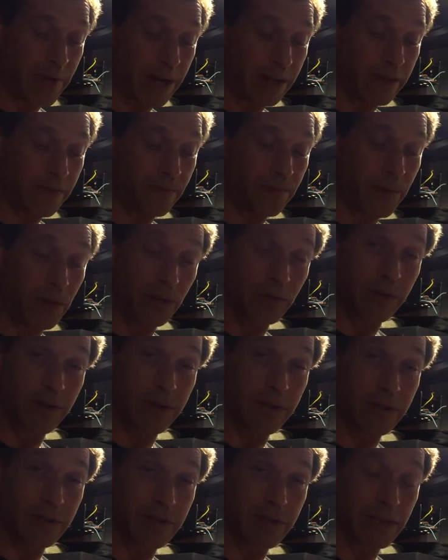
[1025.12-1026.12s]
amount of
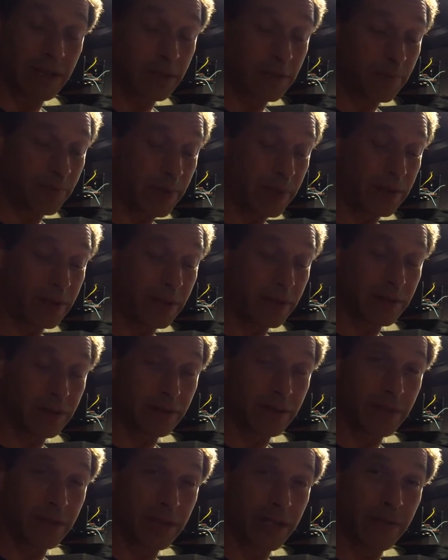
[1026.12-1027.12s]
voltage as this because
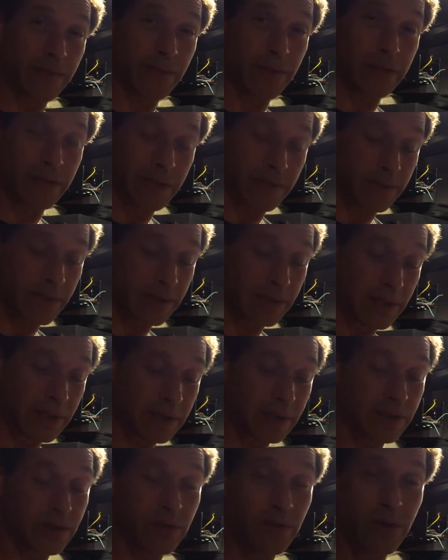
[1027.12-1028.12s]
there's a difference in
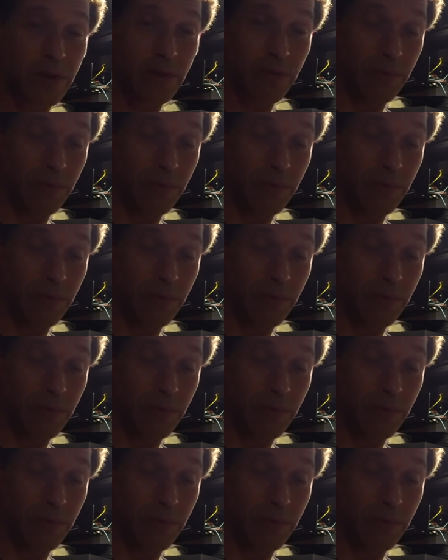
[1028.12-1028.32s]
resistance.